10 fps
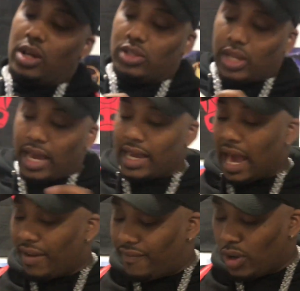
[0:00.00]
So that
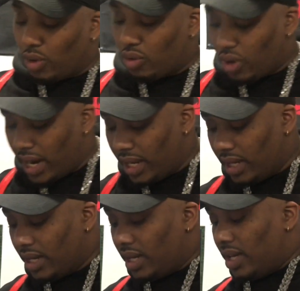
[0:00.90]
gotta feel
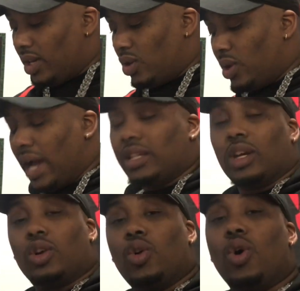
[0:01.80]
great. You got
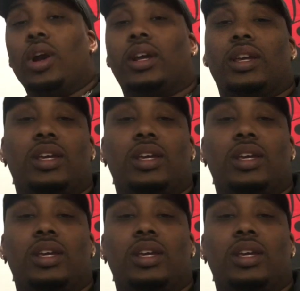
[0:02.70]
the cork,